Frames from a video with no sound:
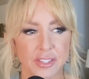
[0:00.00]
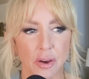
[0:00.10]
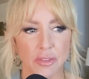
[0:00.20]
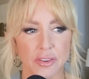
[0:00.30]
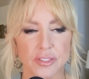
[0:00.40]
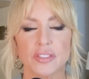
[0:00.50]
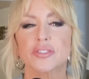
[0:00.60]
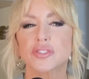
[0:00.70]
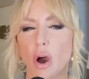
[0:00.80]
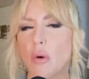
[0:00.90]
so there's
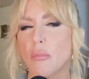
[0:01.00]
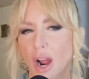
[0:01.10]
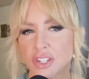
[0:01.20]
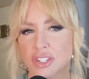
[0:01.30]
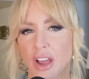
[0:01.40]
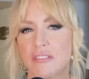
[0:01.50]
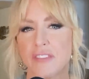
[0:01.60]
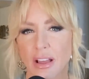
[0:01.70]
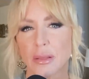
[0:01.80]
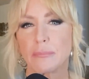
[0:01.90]
so much
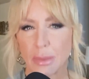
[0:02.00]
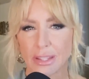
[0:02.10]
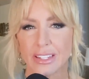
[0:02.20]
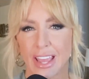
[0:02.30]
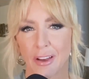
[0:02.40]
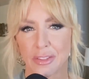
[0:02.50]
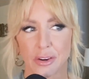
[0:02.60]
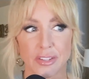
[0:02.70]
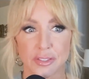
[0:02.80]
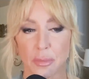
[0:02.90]
availability out
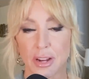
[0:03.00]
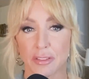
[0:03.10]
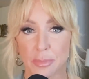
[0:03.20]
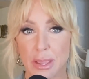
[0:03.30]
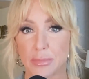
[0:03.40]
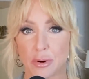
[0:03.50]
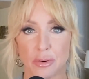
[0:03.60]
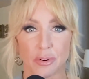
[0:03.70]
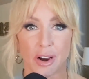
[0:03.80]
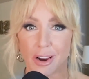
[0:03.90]
there and so many other people
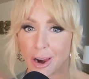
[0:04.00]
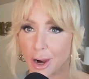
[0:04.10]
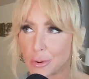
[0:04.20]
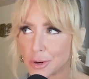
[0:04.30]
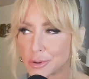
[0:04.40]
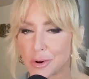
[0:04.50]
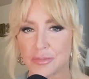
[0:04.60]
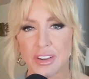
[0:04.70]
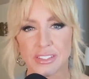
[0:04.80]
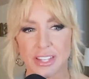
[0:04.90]
who are quote
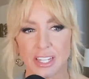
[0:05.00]
unquote fitness